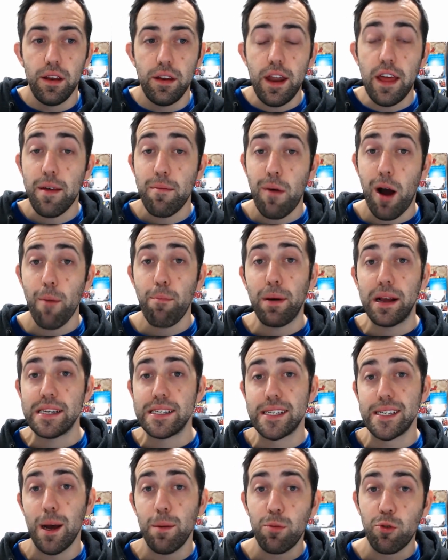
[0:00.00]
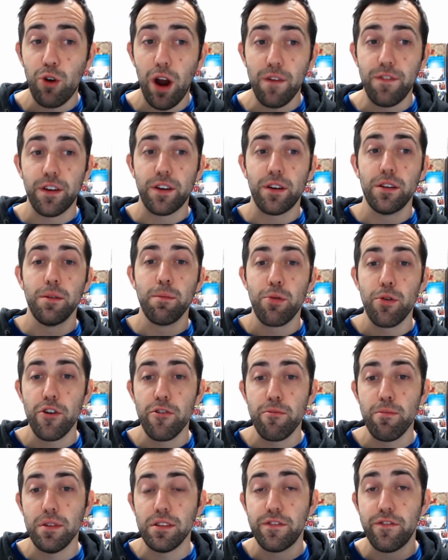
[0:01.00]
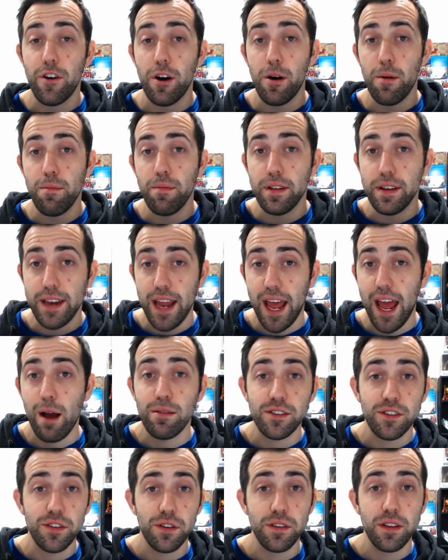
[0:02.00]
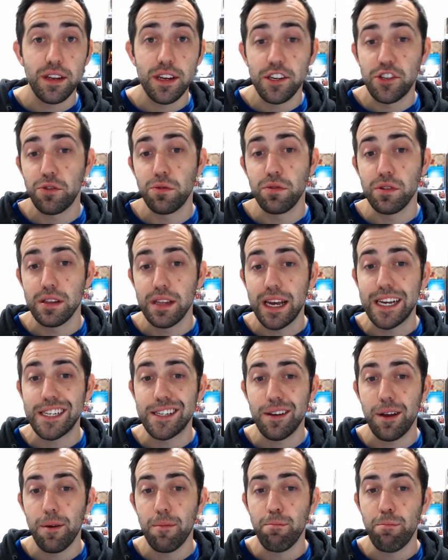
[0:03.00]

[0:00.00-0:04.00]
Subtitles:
Now, there might be some graphical improvements from now until the initial release,